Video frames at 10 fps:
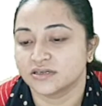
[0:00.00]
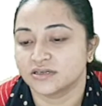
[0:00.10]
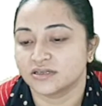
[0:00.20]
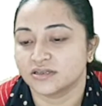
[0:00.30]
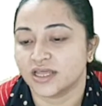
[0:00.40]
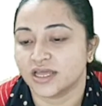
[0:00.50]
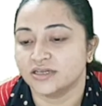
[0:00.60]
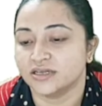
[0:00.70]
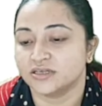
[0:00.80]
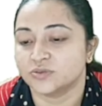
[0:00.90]
then
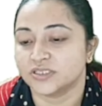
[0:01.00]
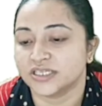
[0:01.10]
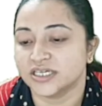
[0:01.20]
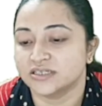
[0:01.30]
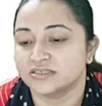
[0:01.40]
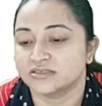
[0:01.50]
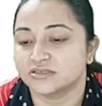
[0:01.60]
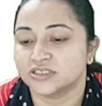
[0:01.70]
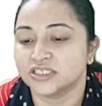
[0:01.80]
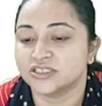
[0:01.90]
it will take
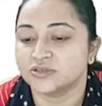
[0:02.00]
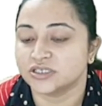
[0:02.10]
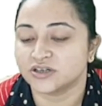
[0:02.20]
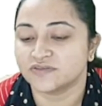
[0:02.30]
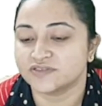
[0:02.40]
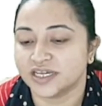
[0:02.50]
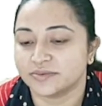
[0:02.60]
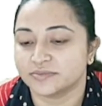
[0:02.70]
13 unit of time,